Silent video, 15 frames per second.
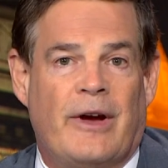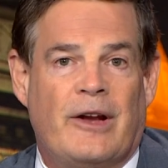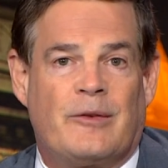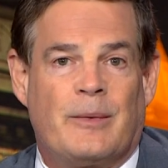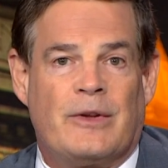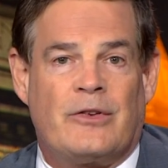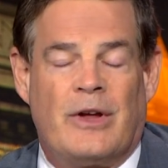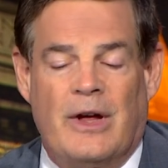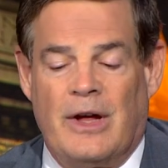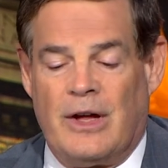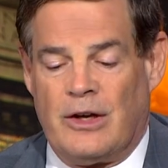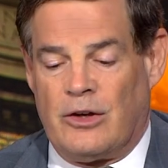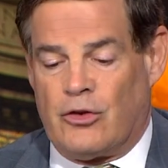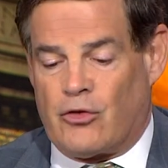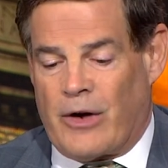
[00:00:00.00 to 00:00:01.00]
arrangements
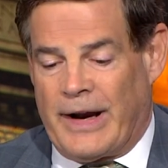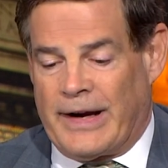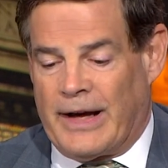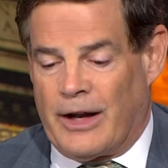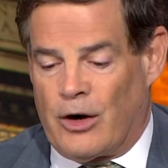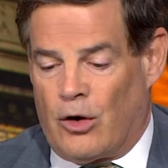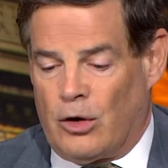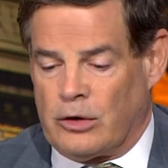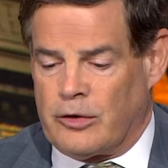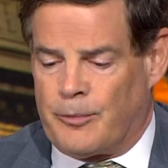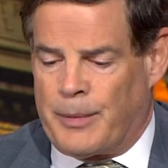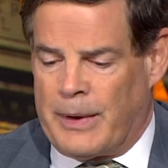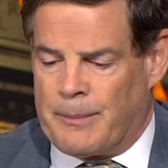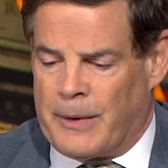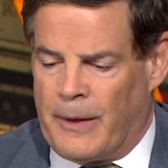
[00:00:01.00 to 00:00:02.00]
to try to get a hold
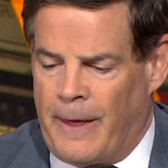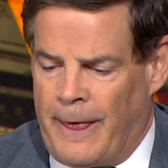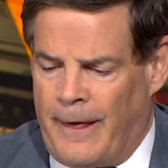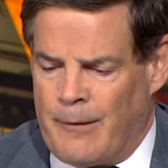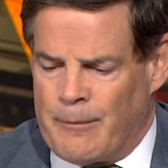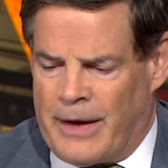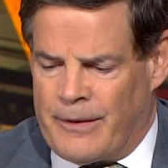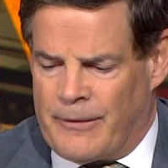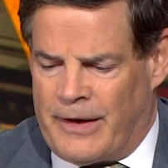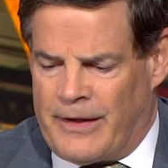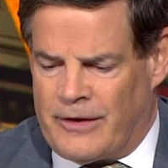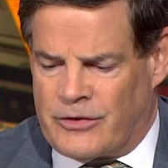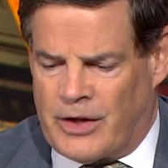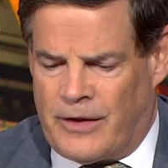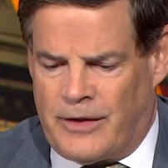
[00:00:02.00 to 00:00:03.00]
of people. By the way,
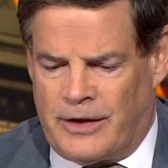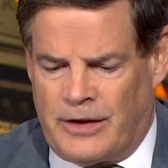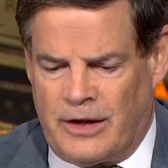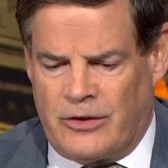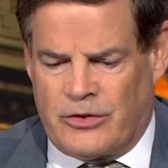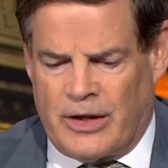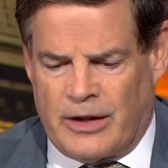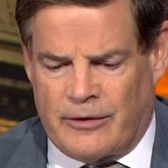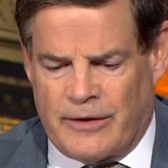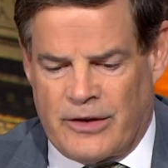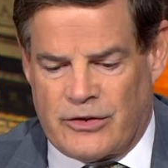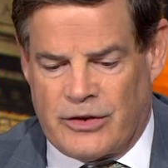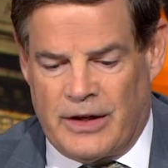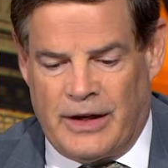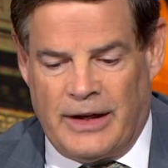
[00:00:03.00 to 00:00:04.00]
they say the
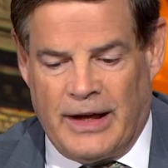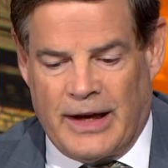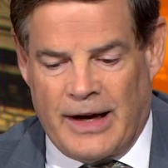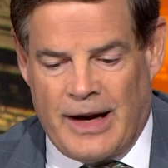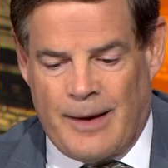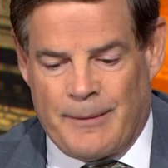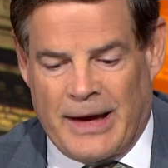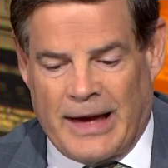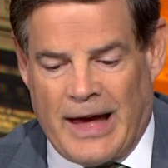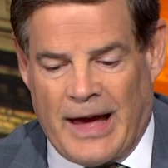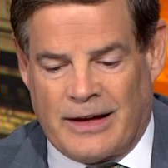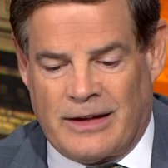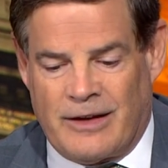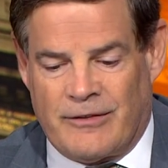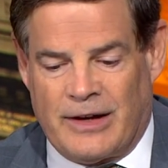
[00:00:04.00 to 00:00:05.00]
deceleration in economic
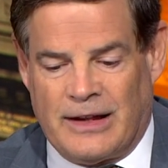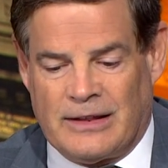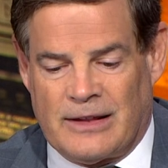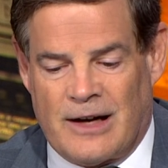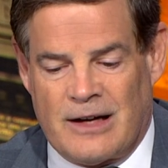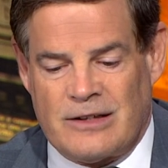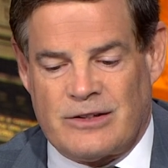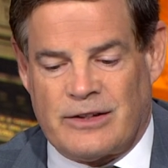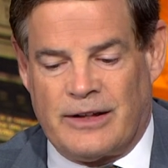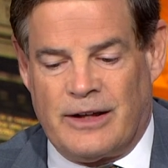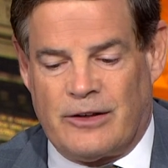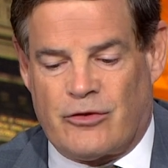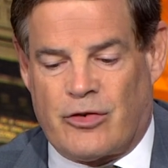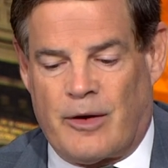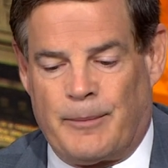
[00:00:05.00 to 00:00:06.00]
activity largely
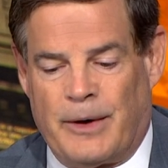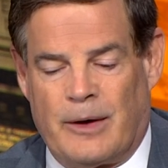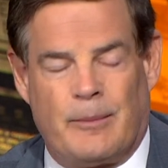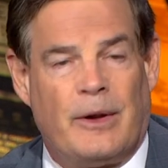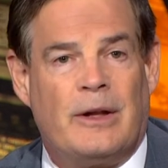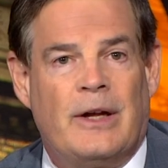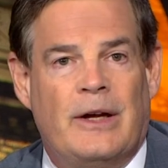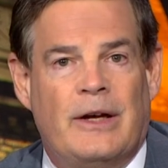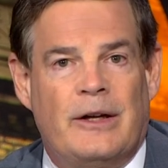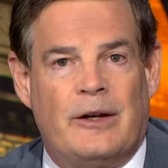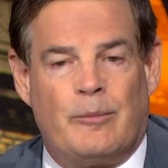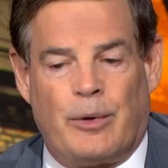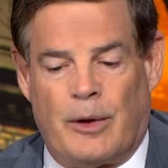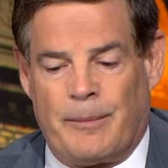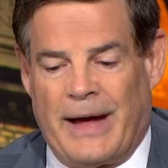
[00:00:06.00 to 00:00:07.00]
attributable
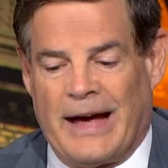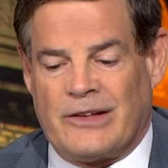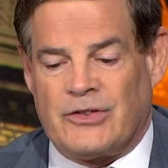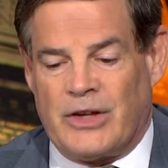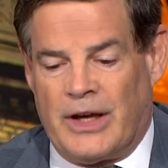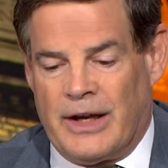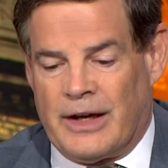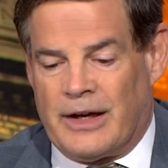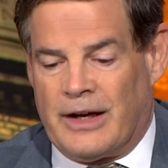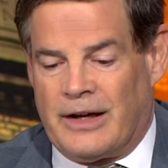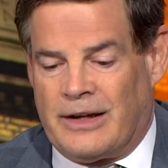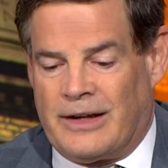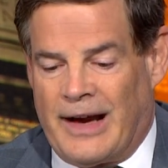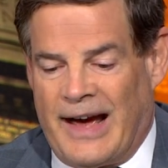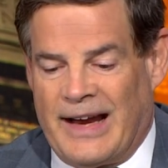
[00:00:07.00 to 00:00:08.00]
to pullbacks in
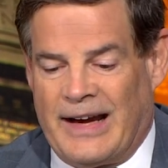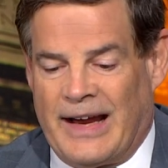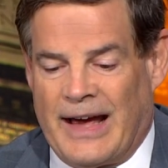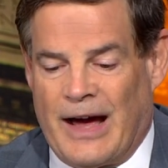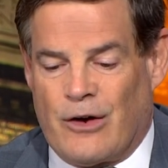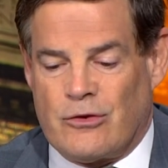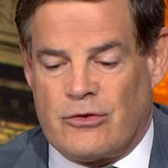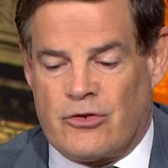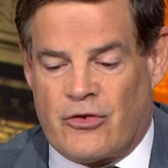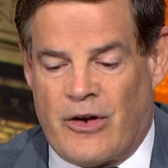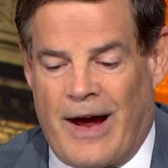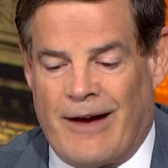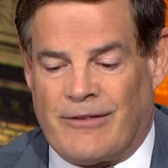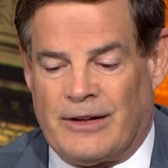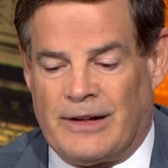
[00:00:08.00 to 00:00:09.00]
dining out,
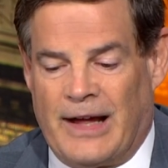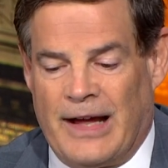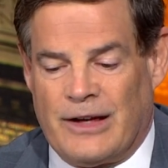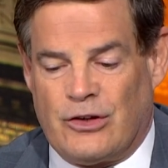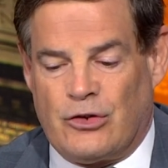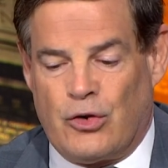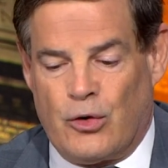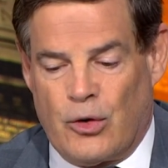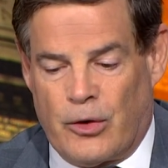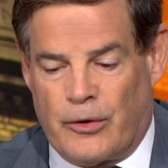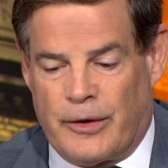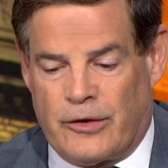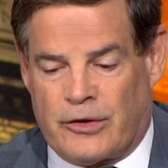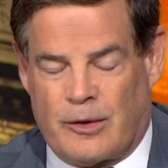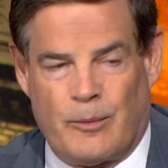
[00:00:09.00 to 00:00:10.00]
travel, and
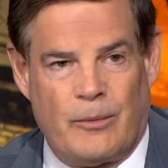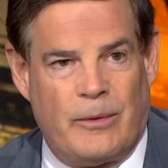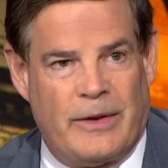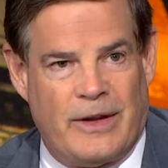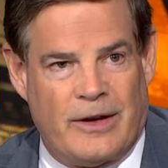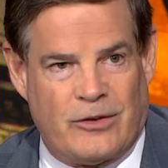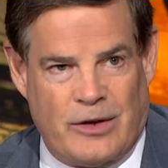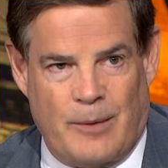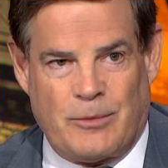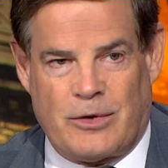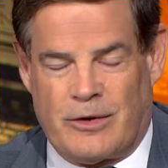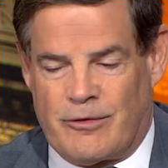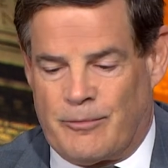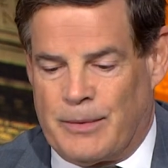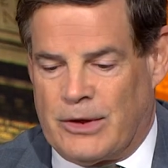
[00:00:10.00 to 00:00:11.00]
tourism, with the
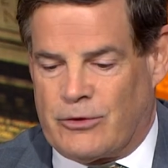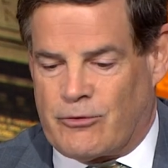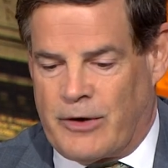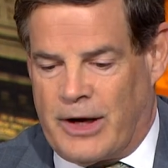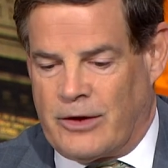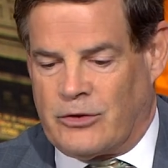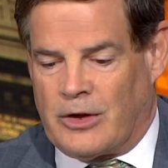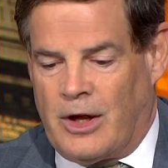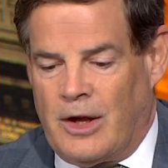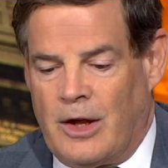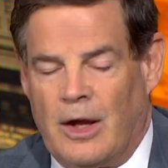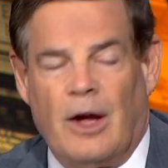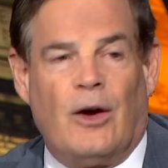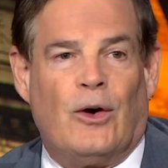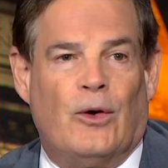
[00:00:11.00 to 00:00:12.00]
exception of Ms. Riggs,
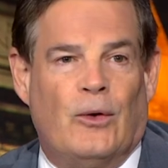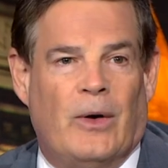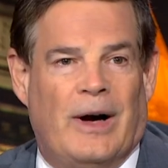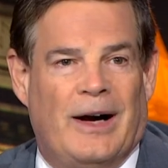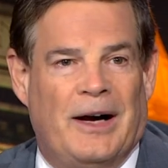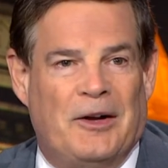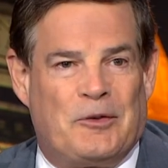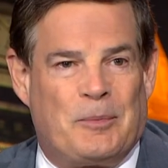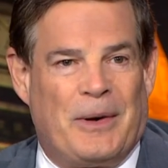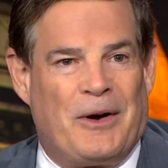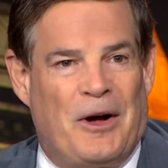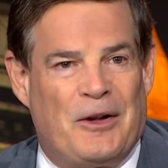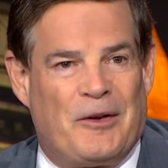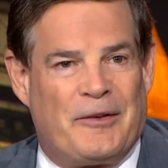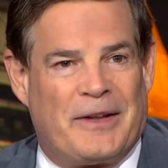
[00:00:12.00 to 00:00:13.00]
who uh, has been
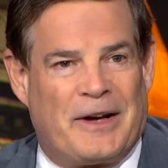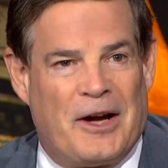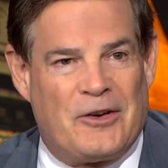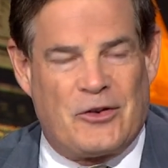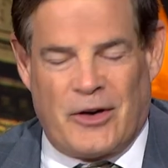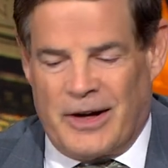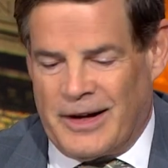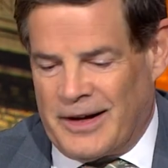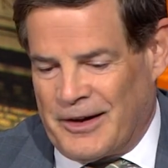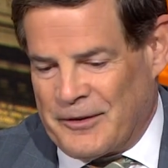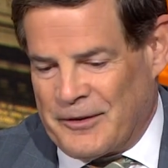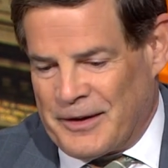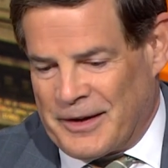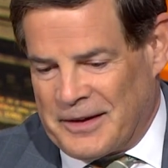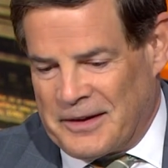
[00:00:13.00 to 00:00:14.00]
all over the country
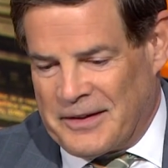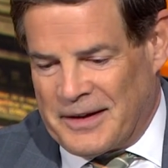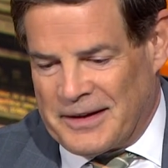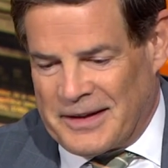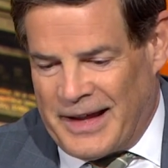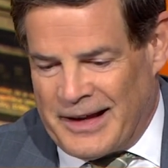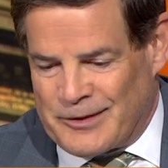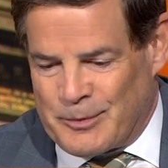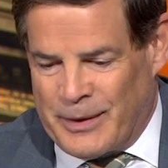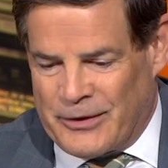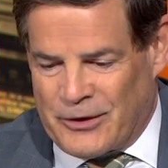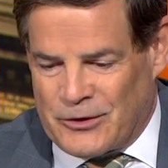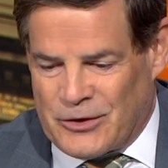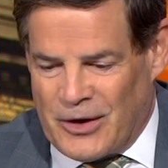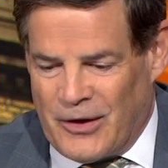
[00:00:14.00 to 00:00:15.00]
over the, the last
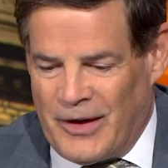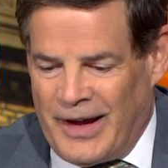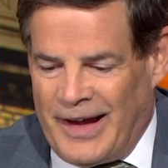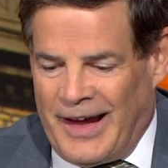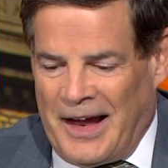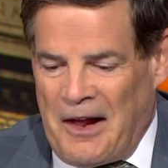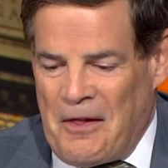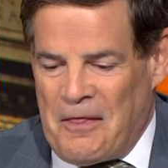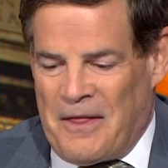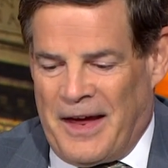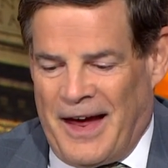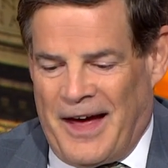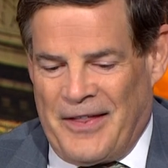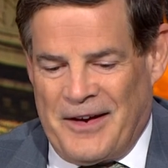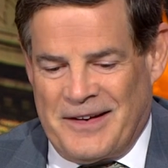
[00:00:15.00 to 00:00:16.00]
month or so. My part.
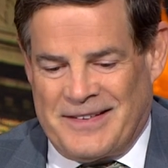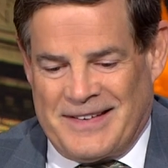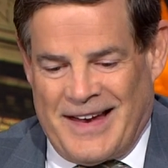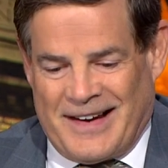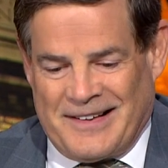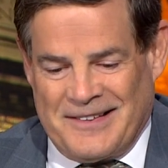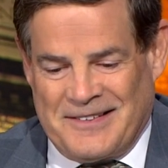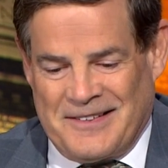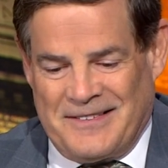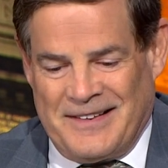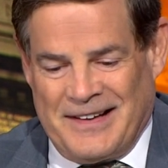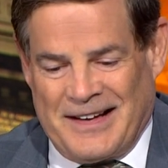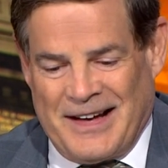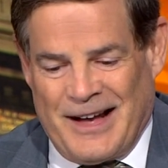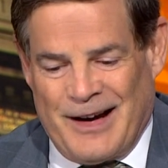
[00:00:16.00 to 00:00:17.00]
The other sectors of
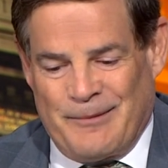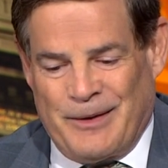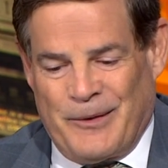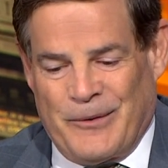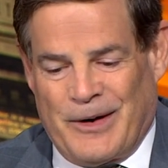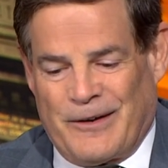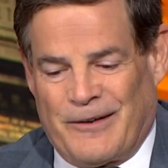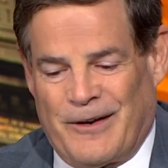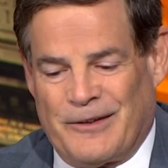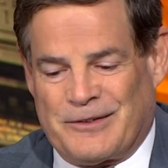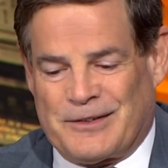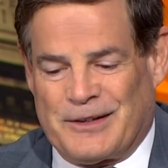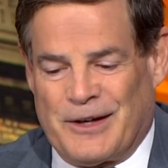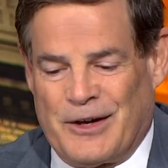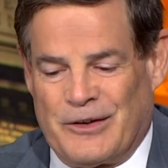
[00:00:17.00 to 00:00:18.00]
the economy where growth
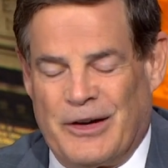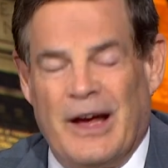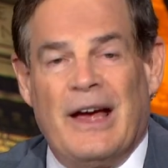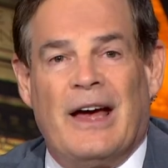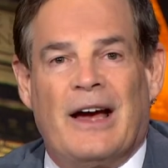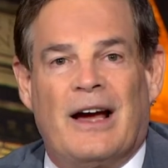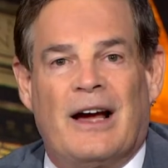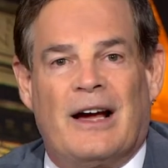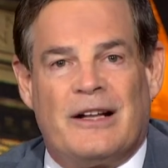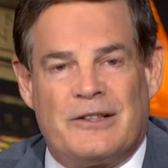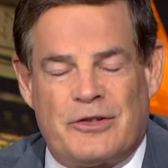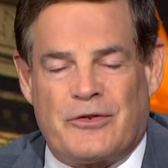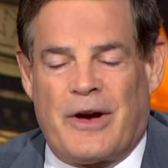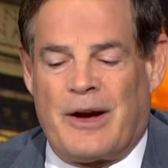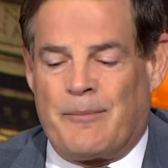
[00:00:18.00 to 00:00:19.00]
slowed
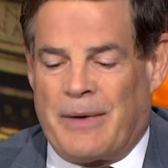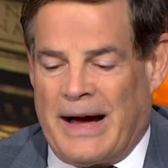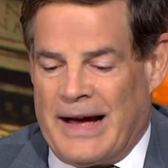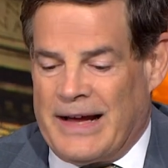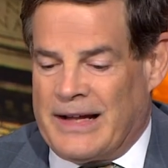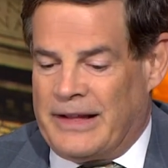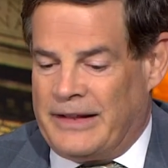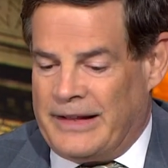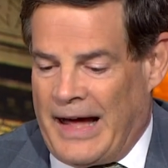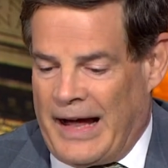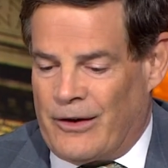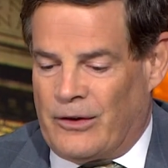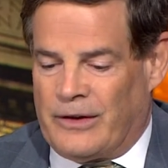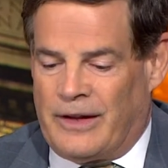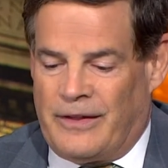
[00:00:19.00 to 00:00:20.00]
constrained by
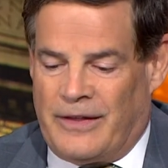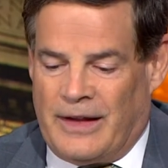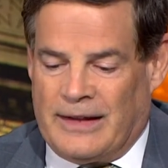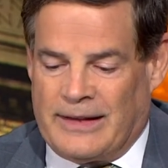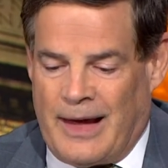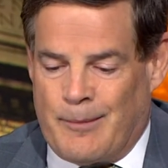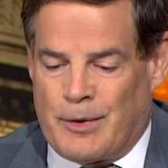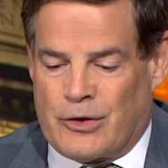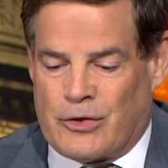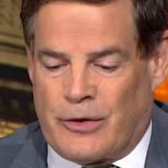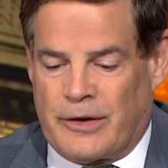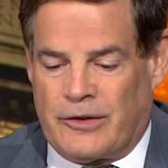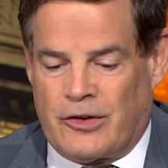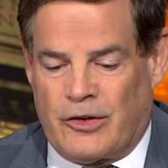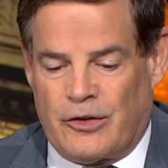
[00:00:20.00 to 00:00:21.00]
not only the labor
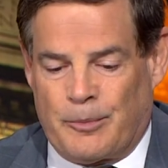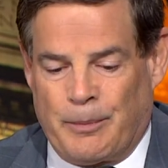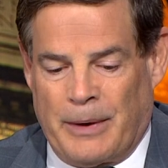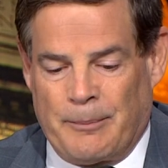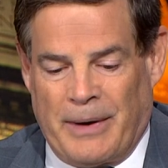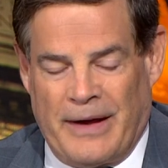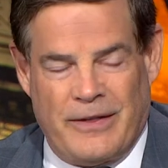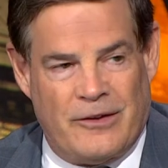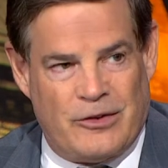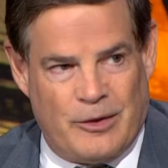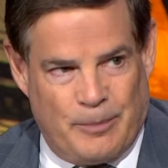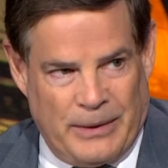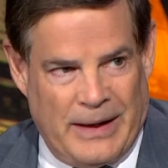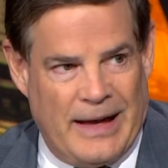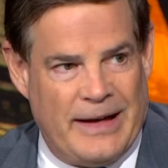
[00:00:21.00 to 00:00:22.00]
shortages, but by the
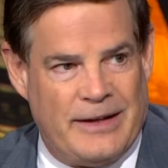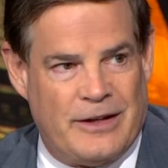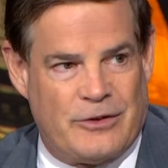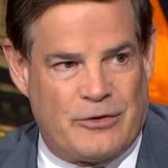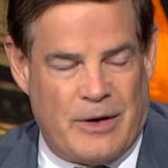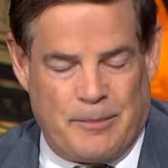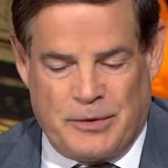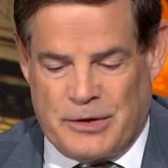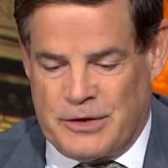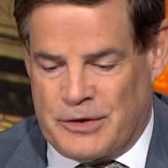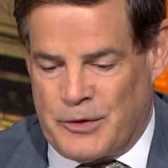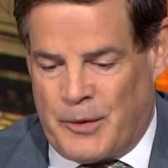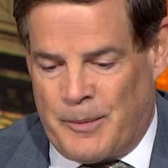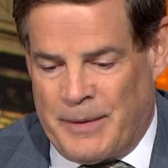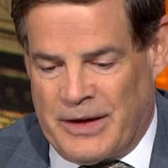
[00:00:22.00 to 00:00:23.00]
supply disruptions
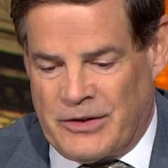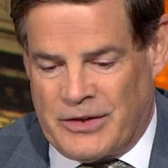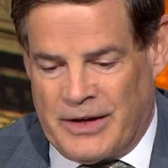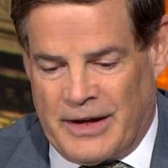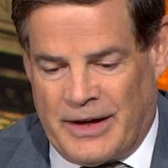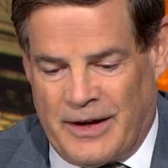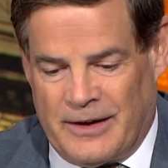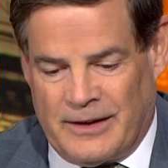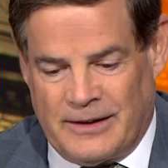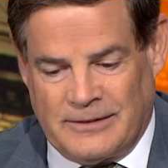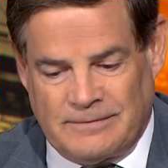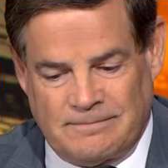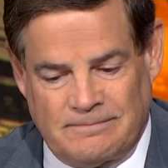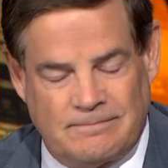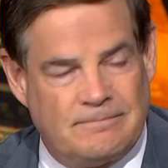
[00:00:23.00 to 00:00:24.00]
you were mentioning, Carol. Yeah.